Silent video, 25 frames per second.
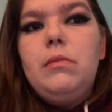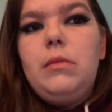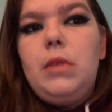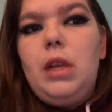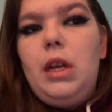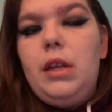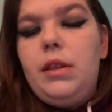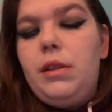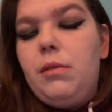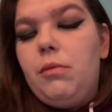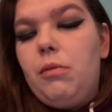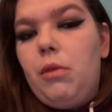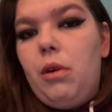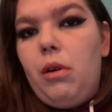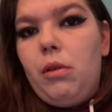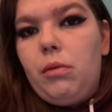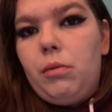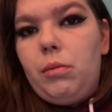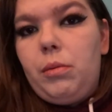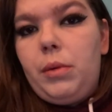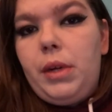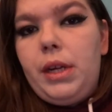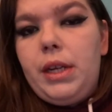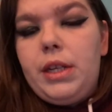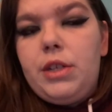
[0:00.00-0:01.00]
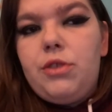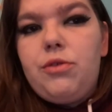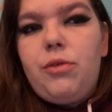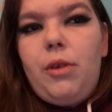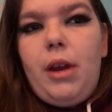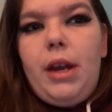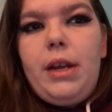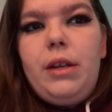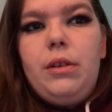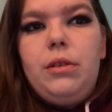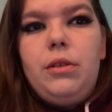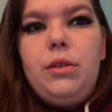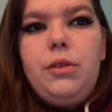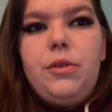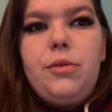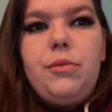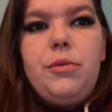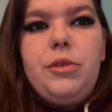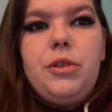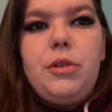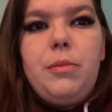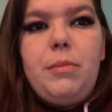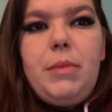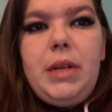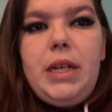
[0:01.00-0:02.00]
they were all awaiting trial. There
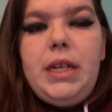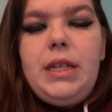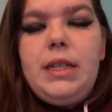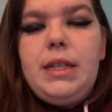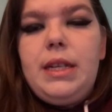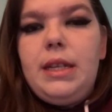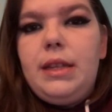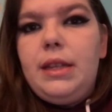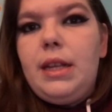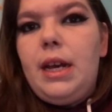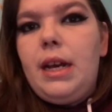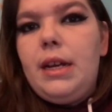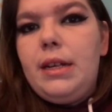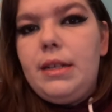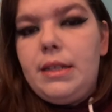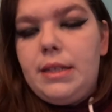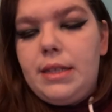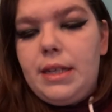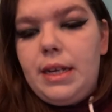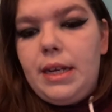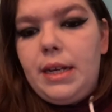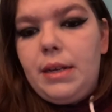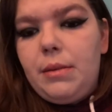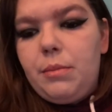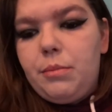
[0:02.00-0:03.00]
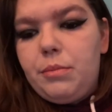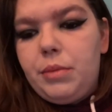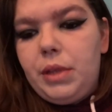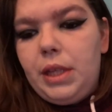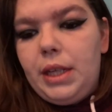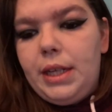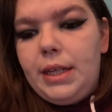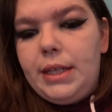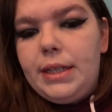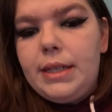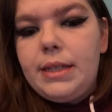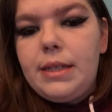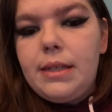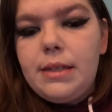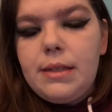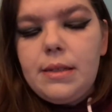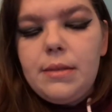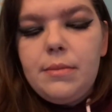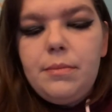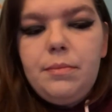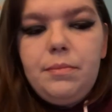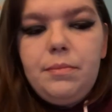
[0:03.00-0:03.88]
was a meeting that had taken place